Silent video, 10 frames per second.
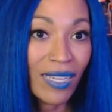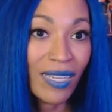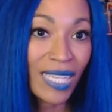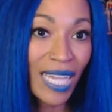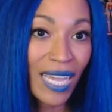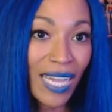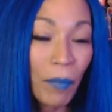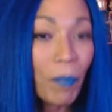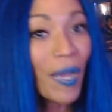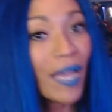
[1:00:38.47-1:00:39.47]
Yeah,
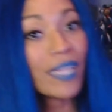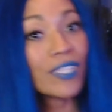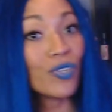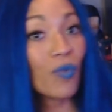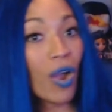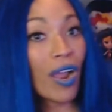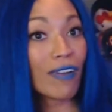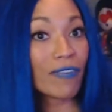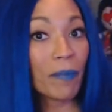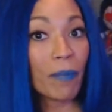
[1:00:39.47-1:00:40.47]
but you are
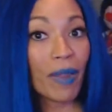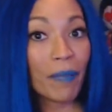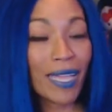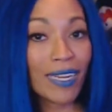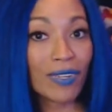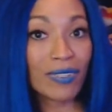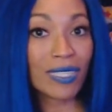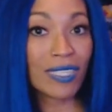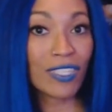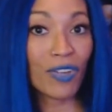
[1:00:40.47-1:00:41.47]
from Barbados,
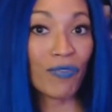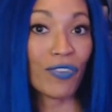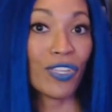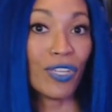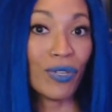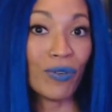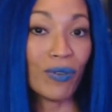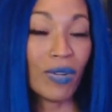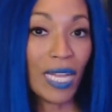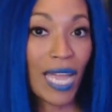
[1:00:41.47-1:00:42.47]
and so for you,
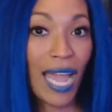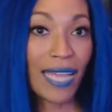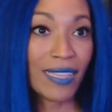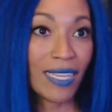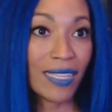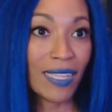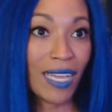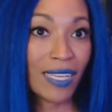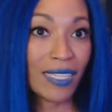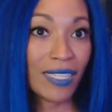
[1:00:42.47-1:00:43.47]
I think
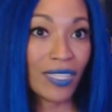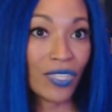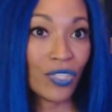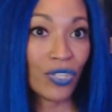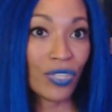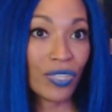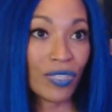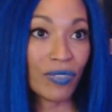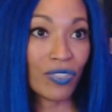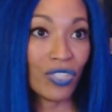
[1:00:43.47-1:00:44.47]
that
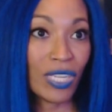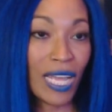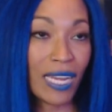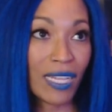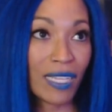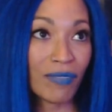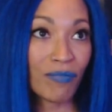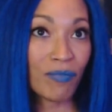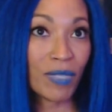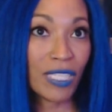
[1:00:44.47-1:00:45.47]
your genetic
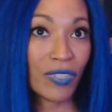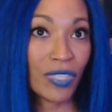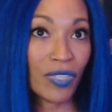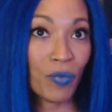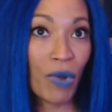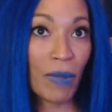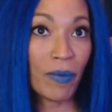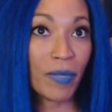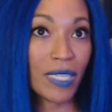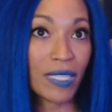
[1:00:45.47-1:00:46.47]
material
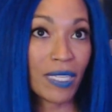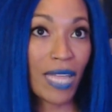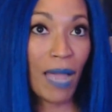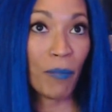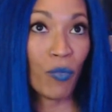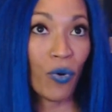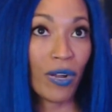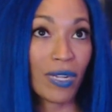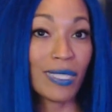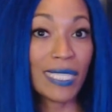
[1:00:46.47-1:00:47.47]
probably is a lot more
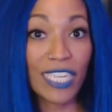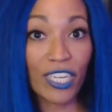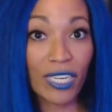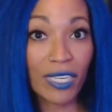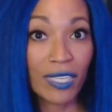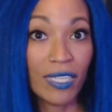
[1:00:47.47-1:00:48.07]
clear,